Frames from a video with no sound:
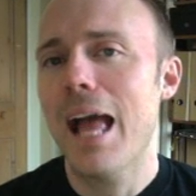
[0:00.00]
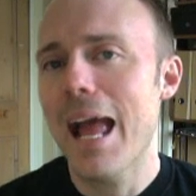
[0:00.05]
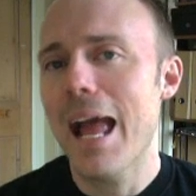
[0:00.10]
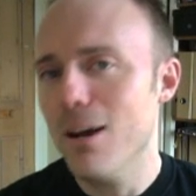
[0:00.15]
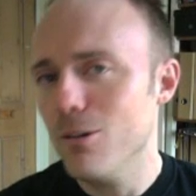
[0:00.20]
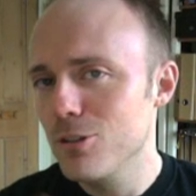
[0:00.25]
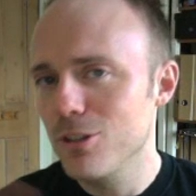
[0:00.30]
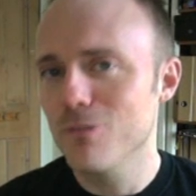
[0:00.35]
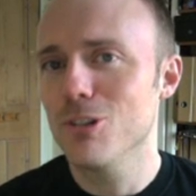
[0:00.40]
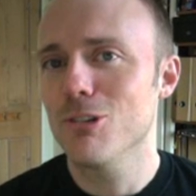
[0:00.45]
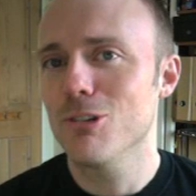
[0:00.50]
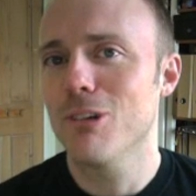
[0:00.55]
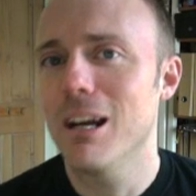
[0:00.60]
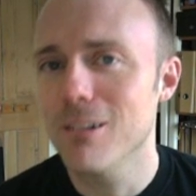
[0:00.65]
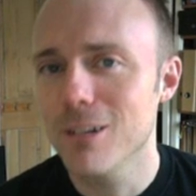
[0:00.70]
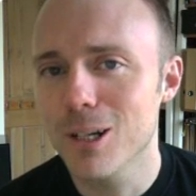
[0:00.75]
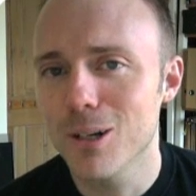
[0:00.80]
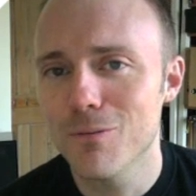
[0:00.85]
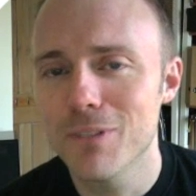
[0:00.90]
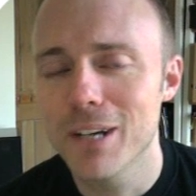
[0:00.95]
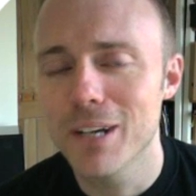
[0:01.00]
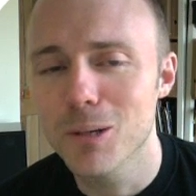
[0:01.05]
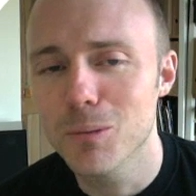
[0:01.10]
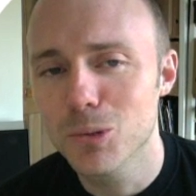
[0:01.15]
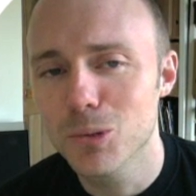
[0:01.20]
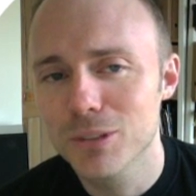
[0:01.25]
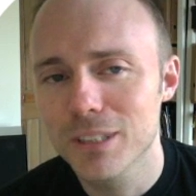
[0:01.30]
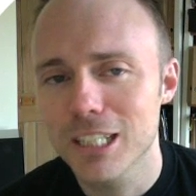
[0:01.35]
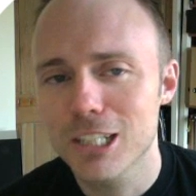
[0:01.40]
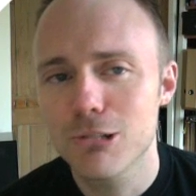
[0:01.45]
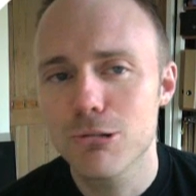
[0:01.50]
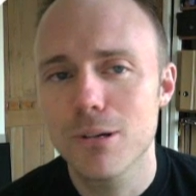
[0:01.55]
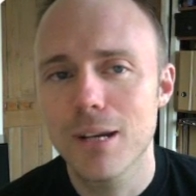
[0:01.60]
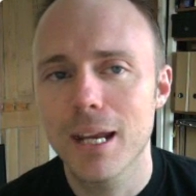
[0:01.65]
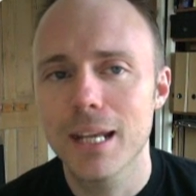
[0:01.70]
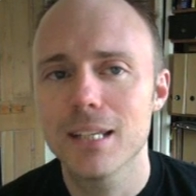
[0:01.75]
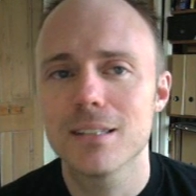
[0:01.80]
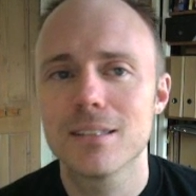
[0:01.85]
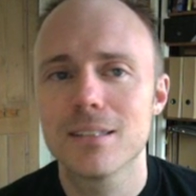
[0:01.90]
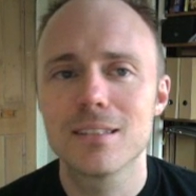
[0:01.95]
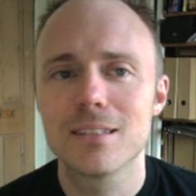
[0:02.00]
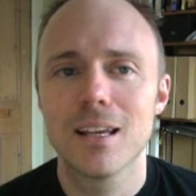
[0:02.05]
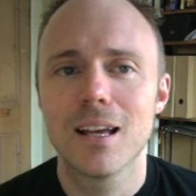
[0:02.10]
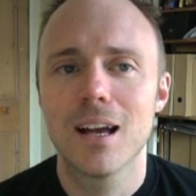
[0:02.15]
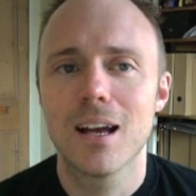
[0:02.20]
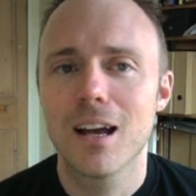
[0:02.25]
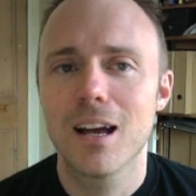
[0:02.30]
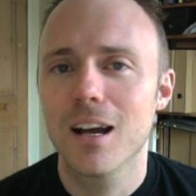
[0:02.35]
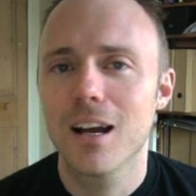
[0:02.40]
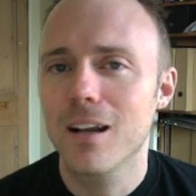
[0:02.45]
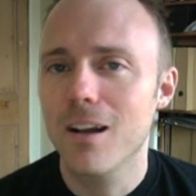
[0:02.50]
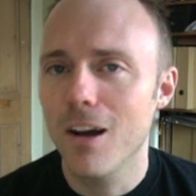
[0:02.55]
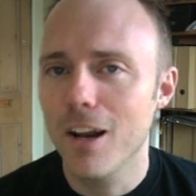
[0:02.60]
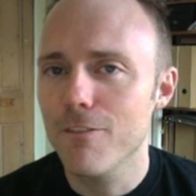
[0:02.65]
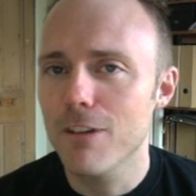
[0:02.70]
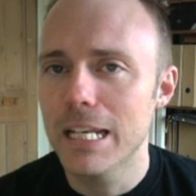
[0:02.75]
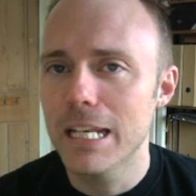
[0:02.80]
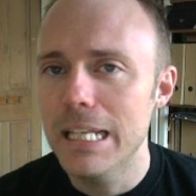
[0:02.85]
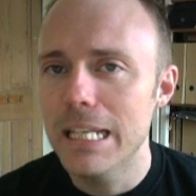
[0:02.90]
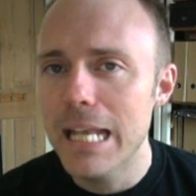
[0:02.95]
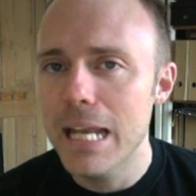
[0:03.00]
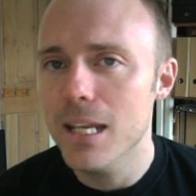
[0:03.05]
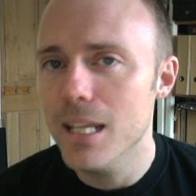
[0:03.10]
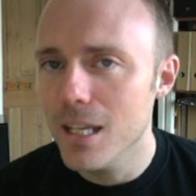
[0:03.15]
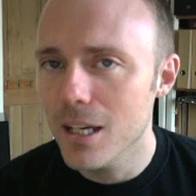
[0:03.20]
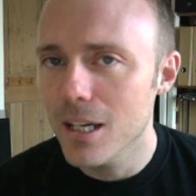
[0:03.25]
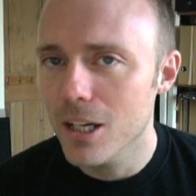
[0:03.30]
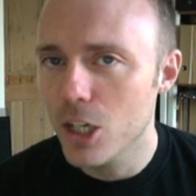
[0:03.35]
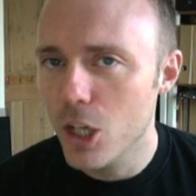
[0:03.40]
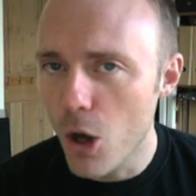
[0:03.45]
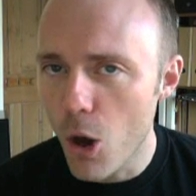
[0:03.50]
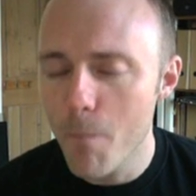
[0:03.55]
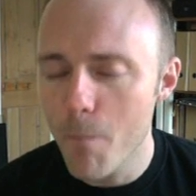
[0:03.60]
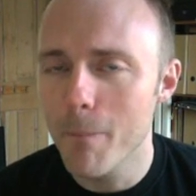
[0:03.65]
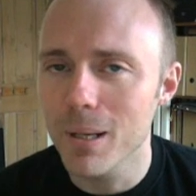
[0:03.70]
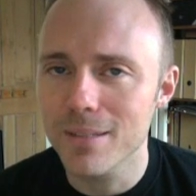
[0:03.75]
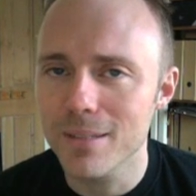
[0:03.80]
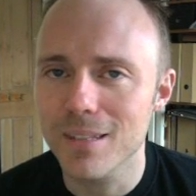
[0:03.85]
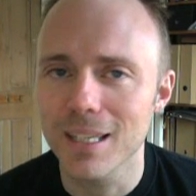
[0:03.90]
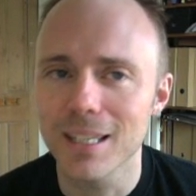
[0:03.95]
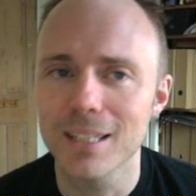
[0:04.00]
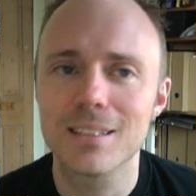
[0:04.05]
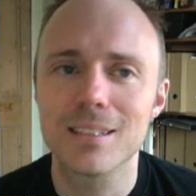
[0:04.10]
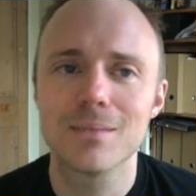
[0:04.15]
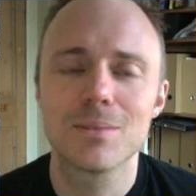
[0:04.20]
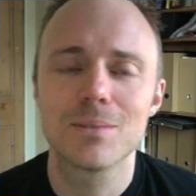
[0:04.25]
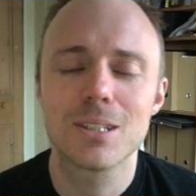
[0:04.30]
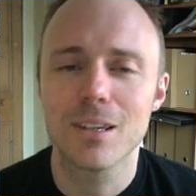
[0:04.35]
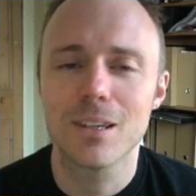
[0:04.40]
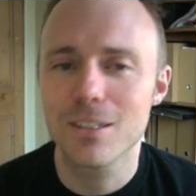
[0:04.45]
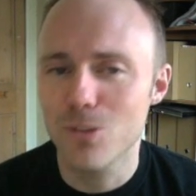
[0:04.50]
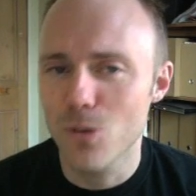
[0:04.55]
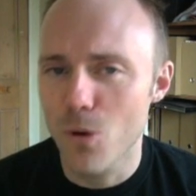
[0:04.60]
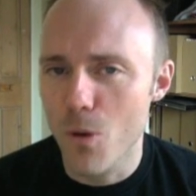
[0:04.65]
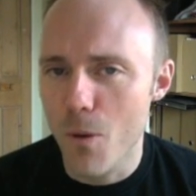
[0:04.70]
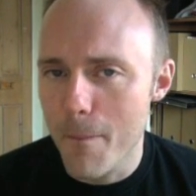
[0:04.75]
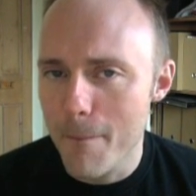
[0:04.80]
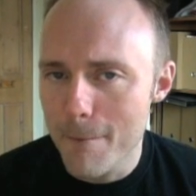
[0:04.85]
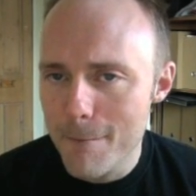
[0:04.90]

out of your outcome variables, it creates a kind of a linear composite. So it sort of